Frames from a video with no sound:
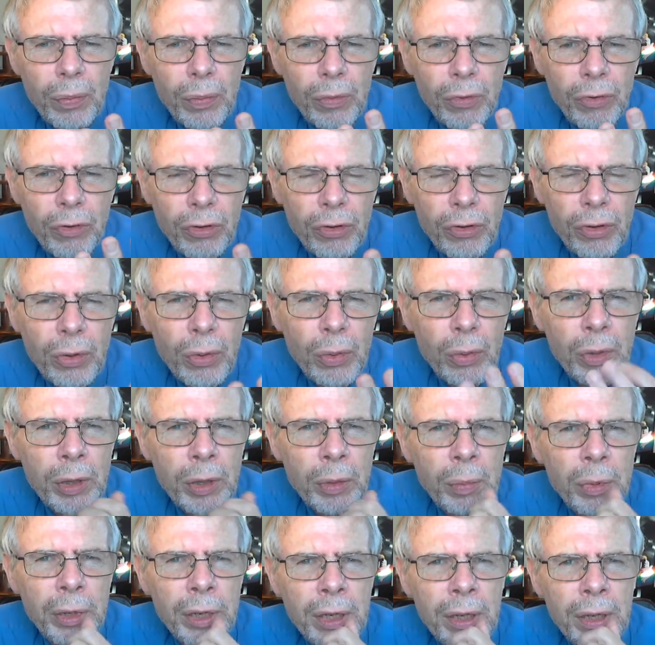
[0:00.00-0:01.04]
truly
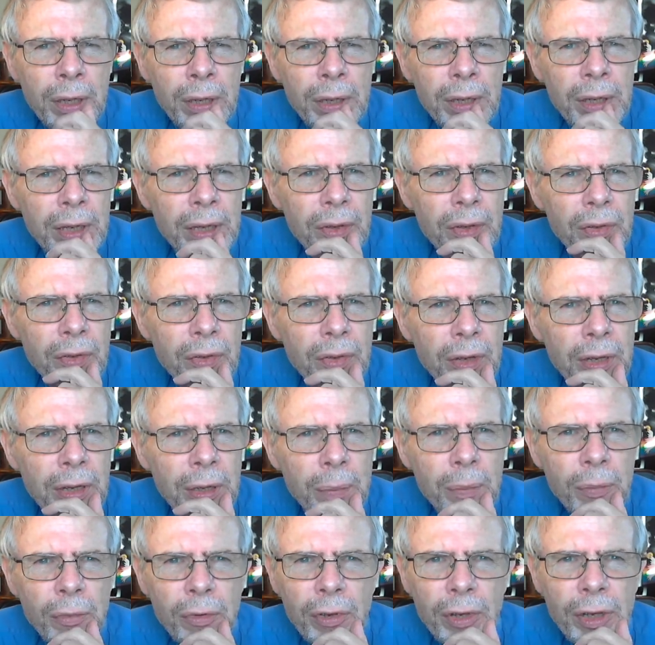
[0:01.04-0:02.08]
bring our needs to
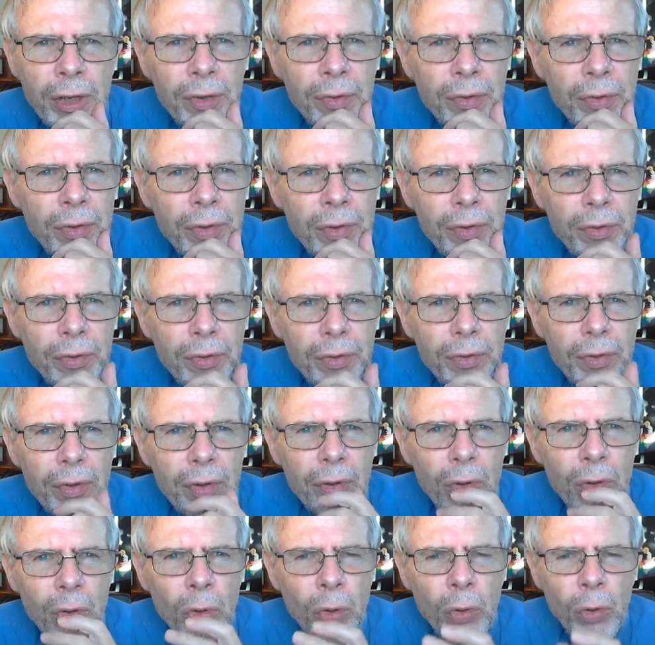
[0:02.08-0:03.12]
him, Jesus
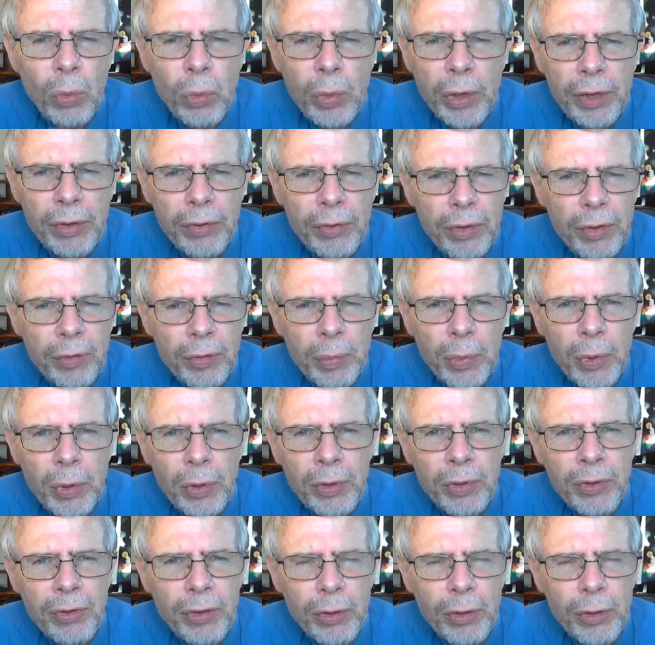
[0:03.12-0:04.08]
always responds.